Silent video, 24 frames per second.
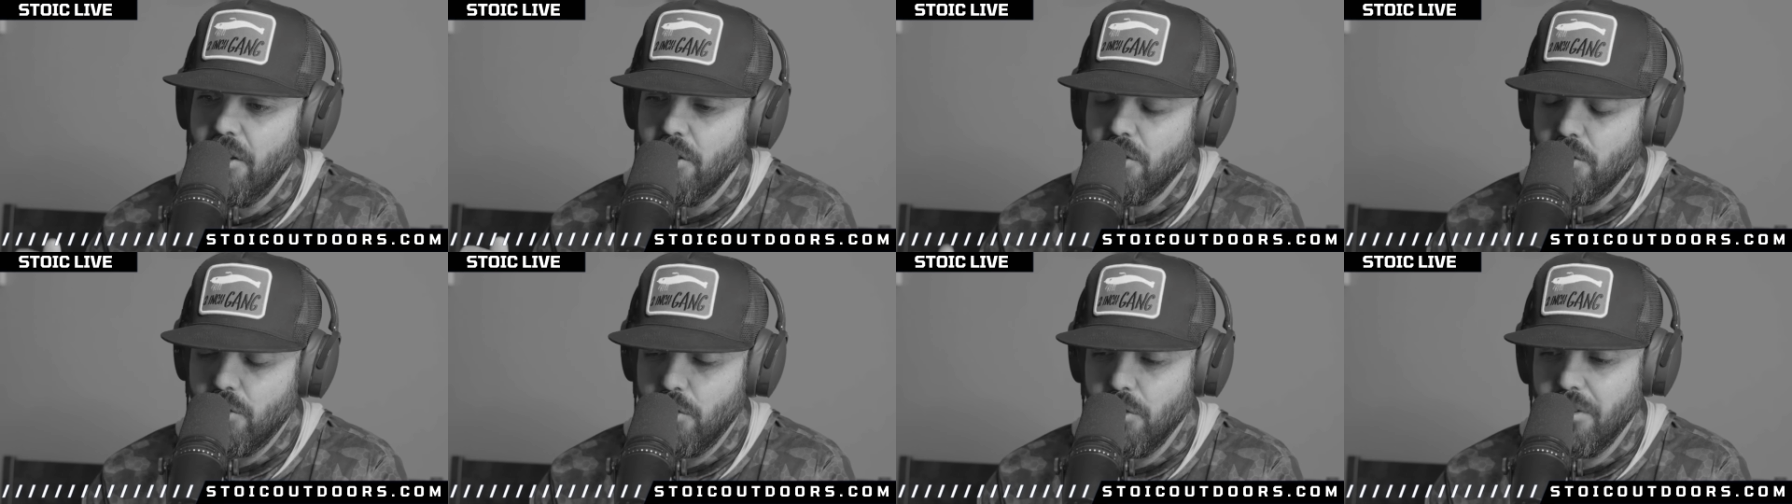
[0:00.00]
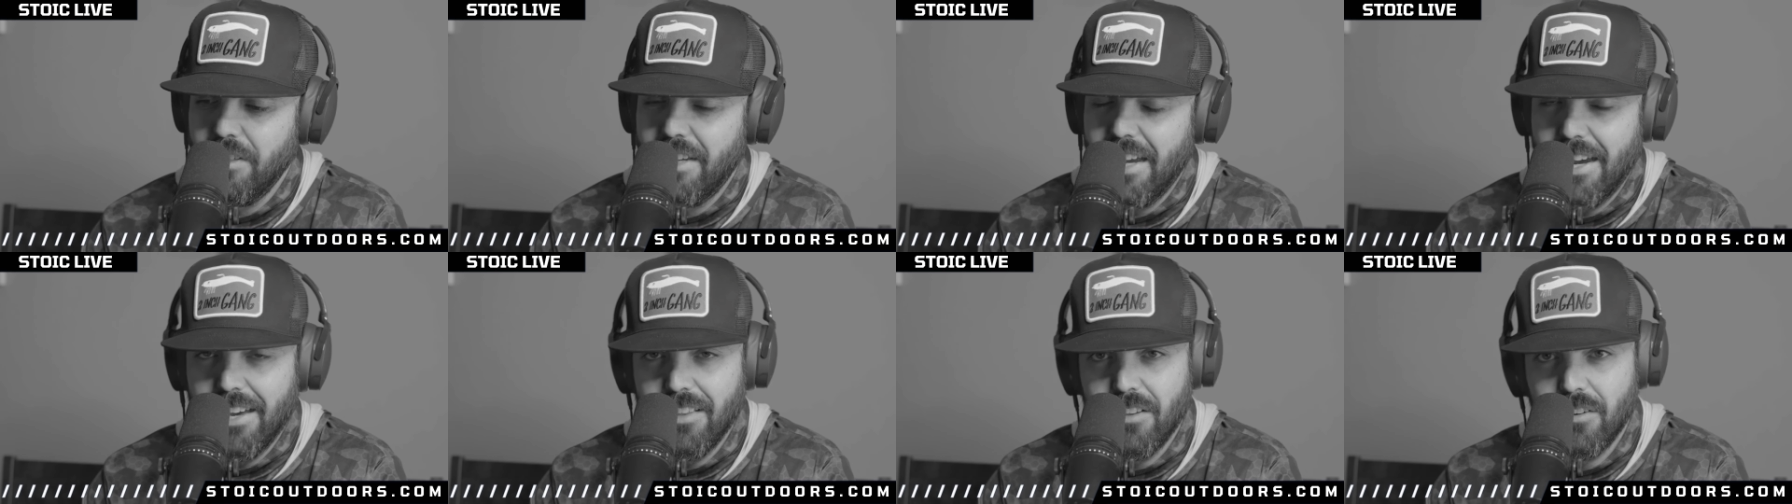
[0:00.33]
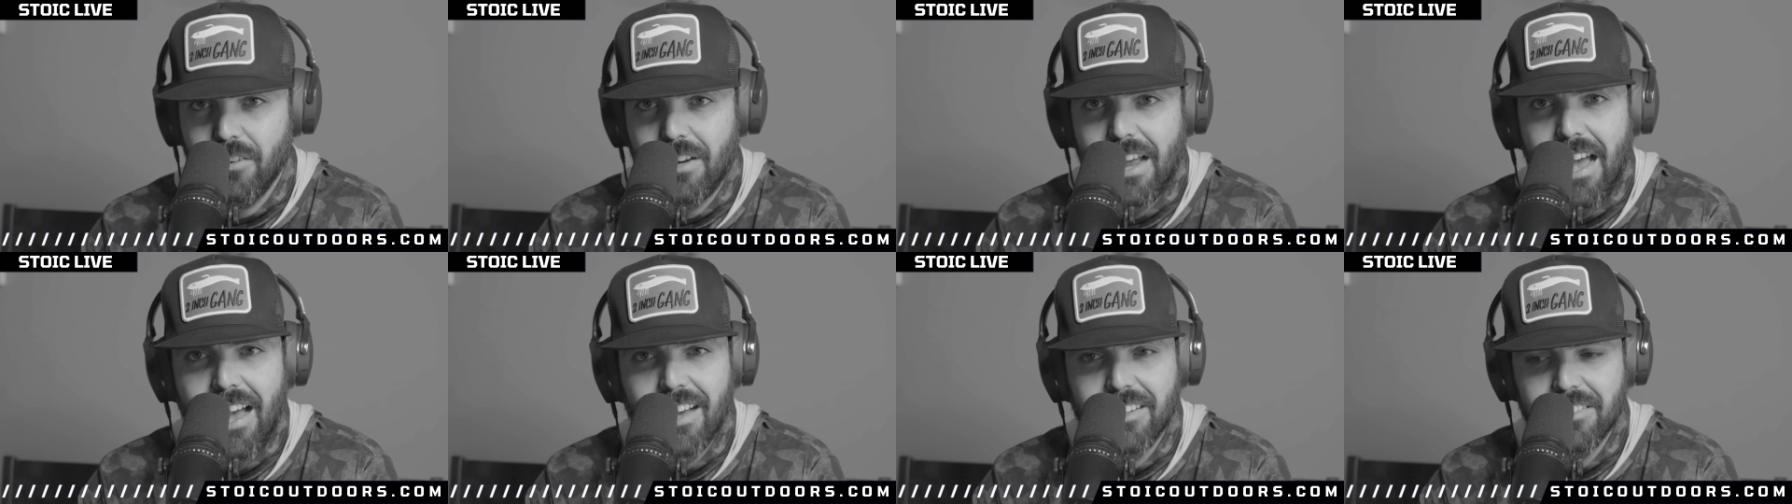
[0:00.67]

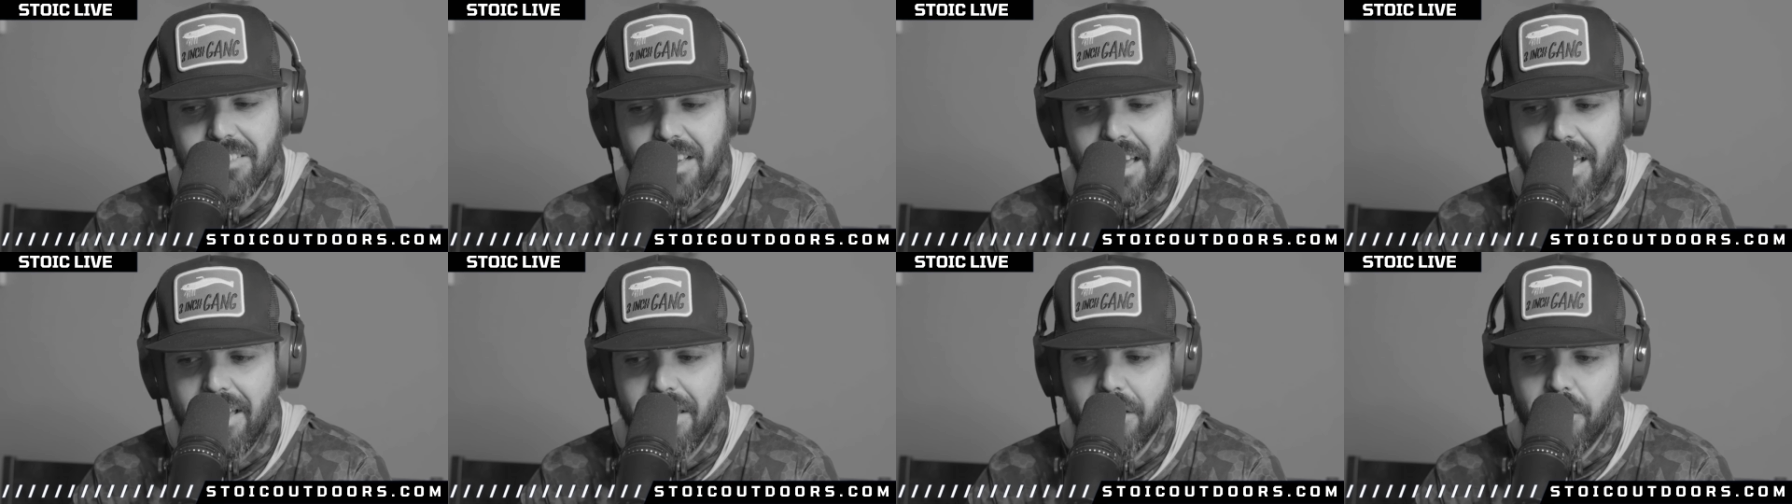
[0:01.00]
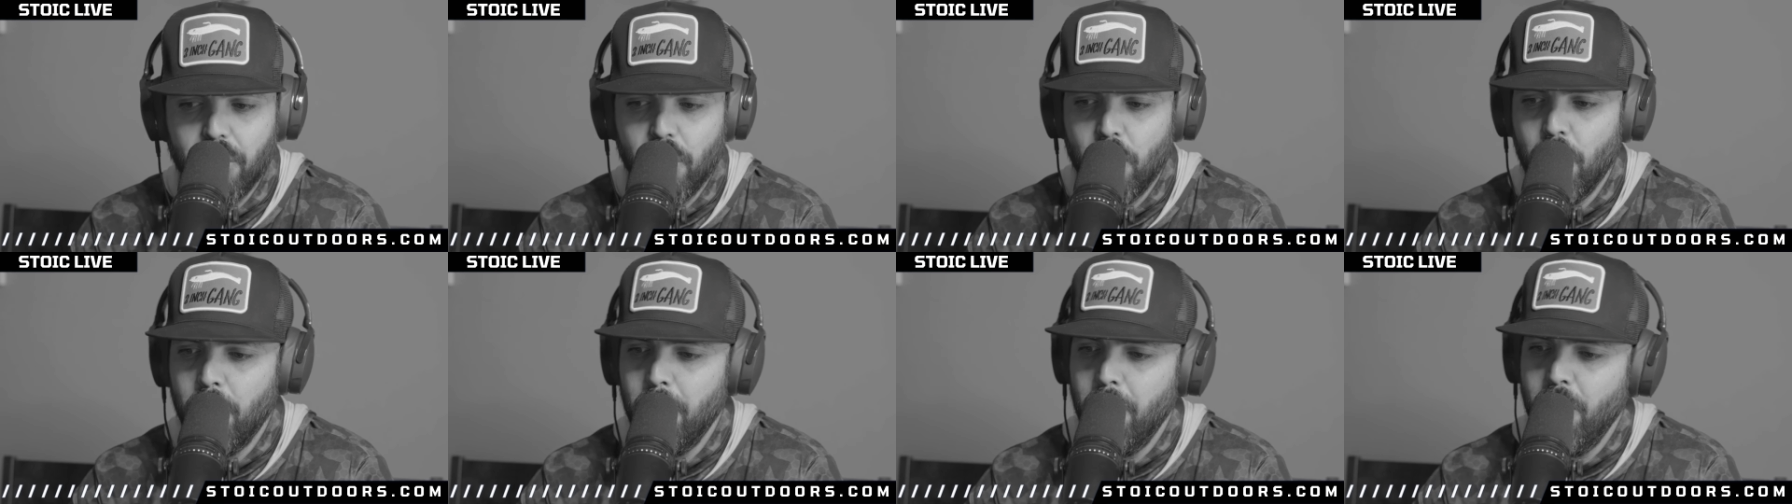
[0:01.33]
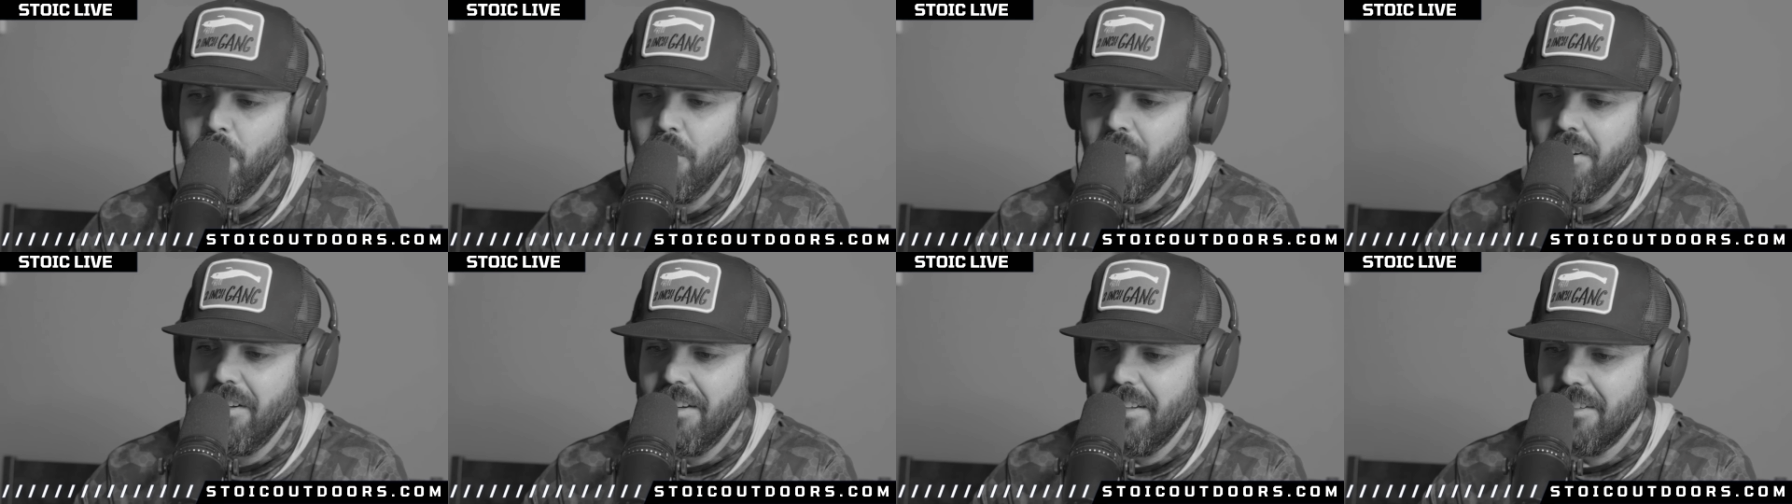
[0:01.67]
together as a
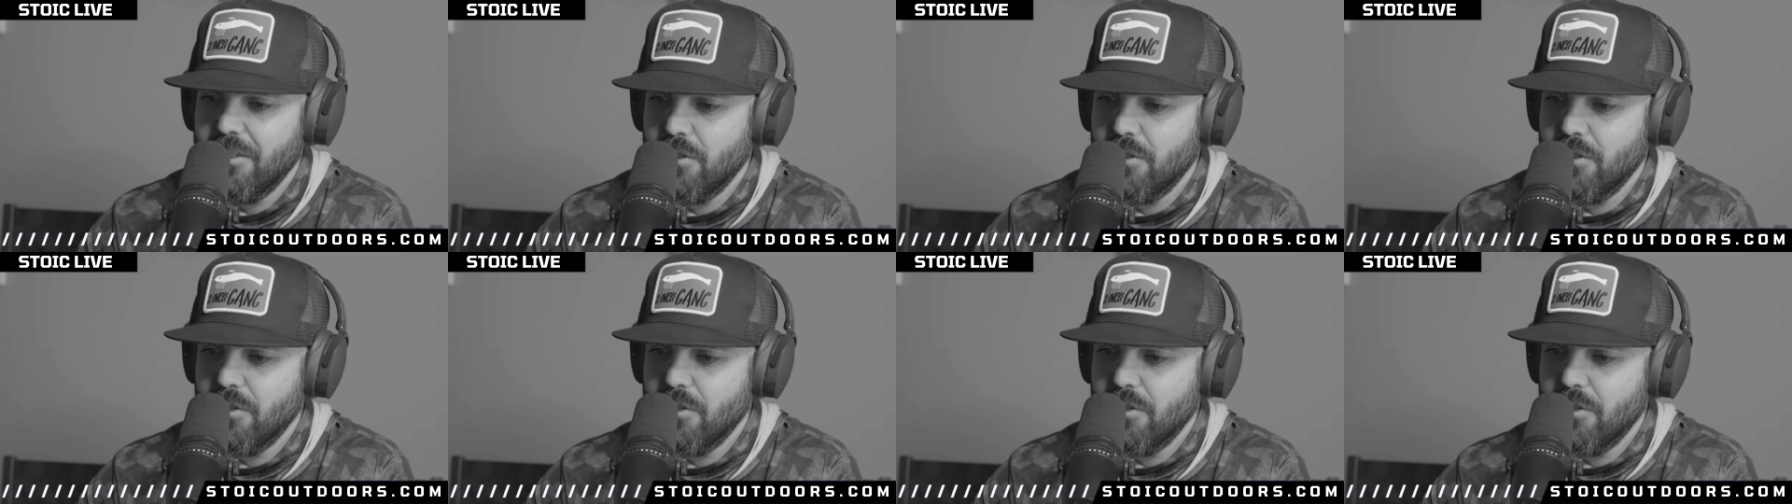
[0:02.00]
community.